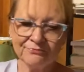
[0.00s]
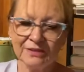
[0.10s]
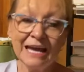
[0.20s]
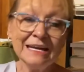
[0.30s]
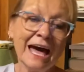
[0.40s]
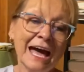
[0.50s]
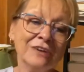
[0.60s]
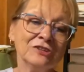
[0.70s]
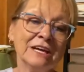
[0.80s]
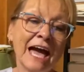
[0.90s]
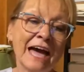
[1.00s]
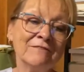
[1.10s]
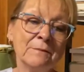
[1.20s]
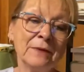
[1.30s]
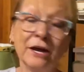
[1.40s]
And to actually have
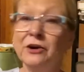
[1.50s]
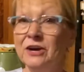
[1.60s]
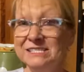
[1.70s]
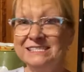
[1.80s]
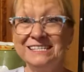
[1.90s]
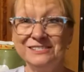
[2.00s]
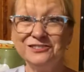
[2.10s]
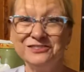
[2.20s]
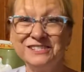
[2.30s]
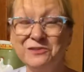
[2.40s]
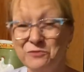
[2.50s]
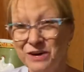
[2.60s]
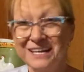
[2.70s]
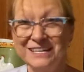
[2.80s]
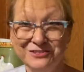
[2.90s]
a pair of scissors where
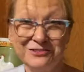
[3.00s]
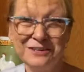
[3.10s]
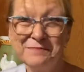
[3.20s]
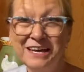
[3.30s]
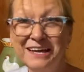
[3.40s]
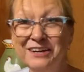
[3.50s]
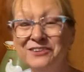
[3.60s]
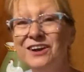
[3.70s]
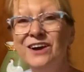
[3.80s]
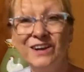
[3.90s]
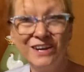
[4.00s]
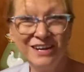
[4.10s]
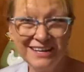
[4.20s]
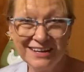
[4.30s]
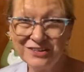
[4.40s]
I can trim hair,
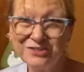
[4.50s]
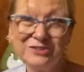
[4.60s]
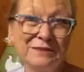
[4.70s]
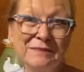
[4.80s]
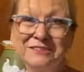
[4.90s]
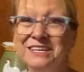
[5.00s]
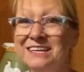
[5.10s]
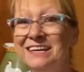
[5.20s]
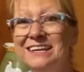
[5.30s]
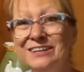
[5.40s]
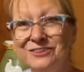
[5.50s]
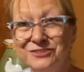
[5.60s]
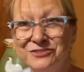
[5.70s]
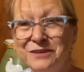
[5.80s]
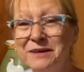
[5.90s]
or trim on Kenny, or
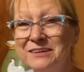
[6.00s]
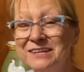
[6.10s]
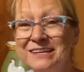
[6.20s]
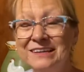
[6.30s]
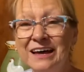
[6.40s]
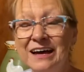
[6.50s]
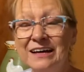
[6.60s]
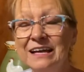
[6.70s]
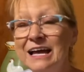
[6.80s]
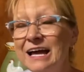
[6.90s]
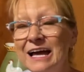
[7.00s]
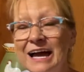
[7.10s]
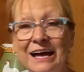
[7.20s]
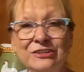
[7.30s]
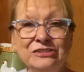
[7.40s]
trim on Eli.
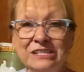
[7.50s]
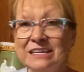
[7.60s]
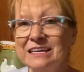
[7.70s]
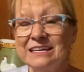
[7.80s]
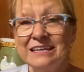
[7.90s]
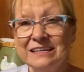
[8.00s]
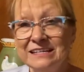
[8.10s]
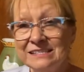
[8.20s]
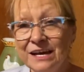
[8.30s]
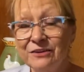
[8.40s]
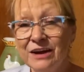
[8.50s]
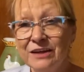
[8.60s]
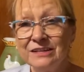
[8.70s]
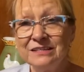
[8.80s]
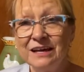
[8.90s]
I used to cut Kenny's hair all
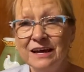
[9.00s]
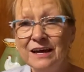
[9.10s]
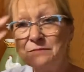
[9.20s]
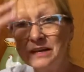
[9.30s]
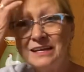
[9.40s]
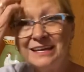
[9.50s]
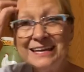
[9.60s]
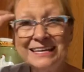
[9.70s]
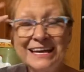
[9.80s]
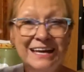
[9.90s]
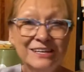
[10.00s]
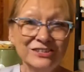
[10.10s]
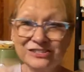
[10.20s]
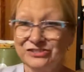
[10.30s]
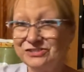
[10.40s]
the time, but he kind of
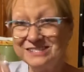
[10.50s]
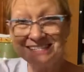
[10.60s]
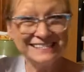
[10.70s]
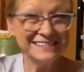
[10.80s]
just uses the